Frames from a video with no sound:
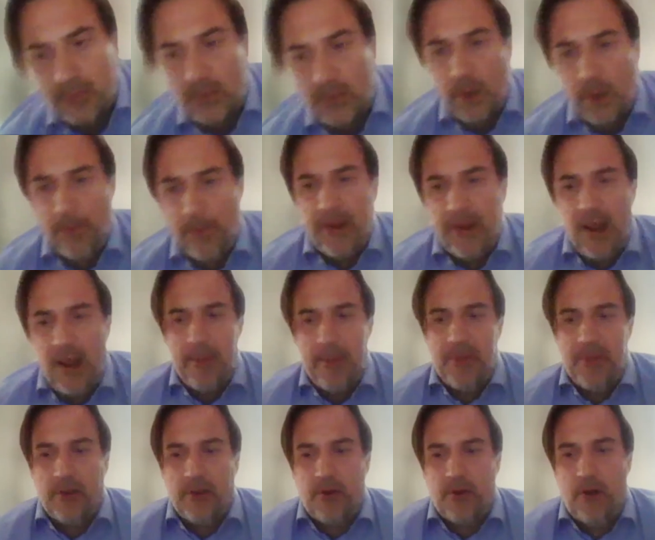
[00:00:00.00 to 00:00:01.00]
But yeah, I
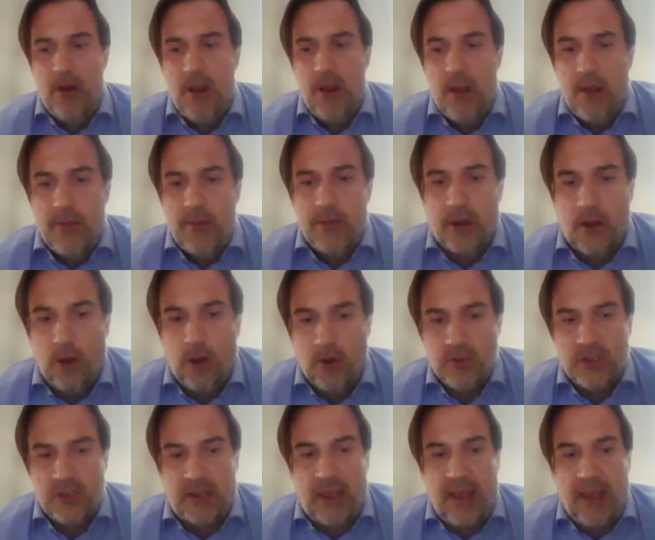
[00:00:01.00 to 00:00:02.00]
mean, the
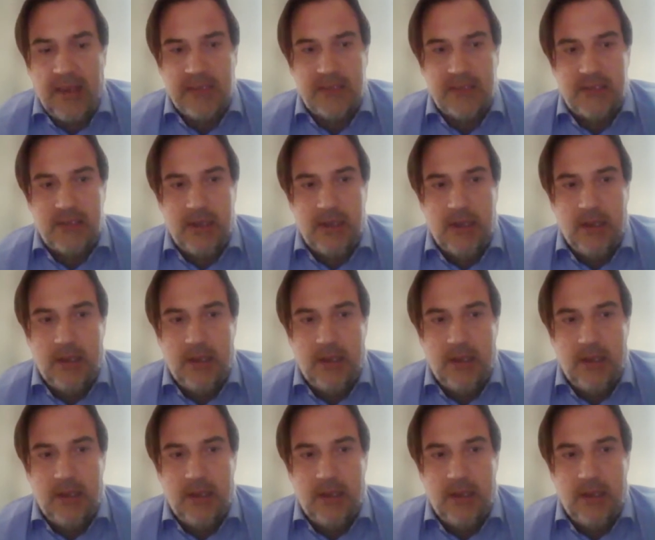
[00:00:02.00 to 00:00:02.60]
closure case,